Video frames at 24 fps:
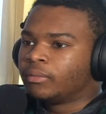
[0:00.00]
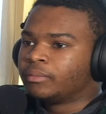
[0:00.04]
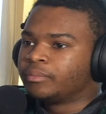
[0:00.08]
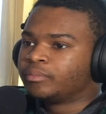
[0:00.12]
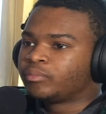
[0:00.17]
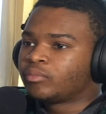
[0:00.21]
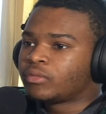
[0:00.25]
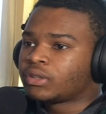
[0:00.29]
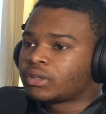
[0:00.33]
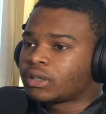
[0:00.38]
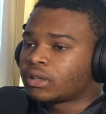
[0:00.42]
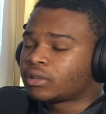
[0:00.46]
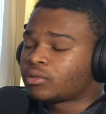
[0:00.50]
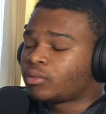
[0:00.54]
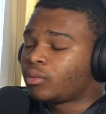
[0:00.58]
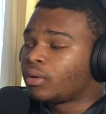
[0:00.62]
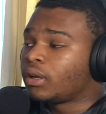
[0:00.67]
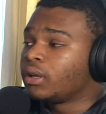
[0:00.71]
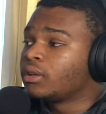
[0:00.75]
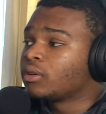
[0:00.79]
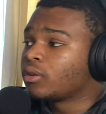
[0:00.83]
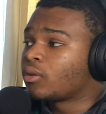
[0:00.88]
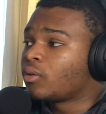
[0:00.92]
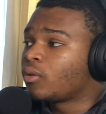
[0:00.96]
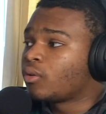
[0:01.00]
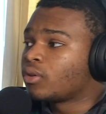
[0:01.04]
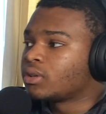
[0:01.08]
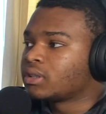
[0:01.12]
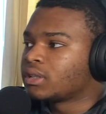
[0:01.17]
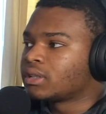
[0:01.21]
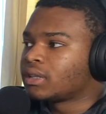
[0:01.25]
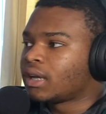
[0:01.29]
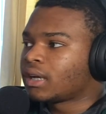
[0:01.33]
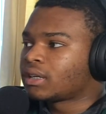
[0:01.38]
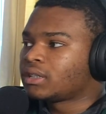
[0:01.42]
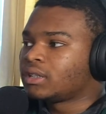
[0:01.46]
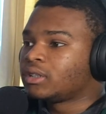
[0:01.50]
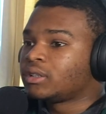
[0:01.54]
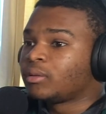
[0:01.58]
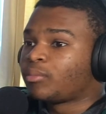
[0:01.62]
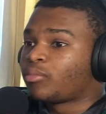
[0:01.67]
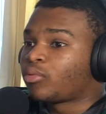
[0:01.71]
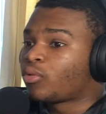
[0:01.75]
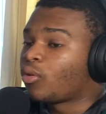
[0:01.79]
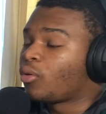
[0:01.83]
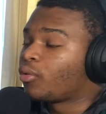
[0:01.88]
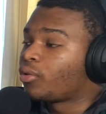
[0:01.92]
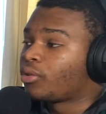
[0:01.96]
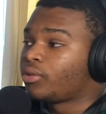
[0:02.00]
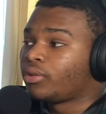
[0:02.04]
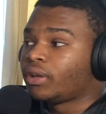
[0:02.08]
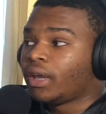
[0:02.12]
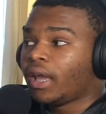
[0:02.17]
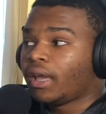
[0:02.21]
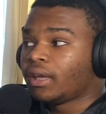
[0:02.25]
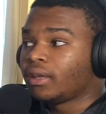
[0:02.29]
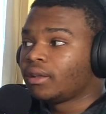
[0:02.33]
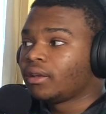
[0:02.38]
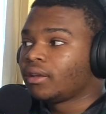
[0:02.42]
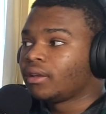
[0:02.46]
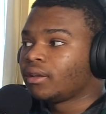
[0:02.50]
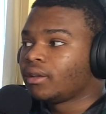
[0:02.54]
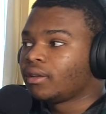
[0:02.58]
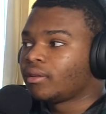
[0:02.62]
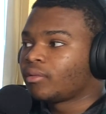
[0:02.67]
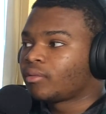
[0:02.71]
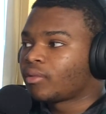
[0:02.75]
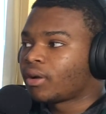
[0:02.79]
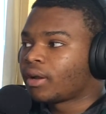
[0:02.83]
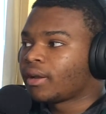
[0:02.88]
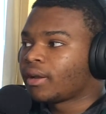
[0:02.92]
sexual intercourse is actually to procreate, right?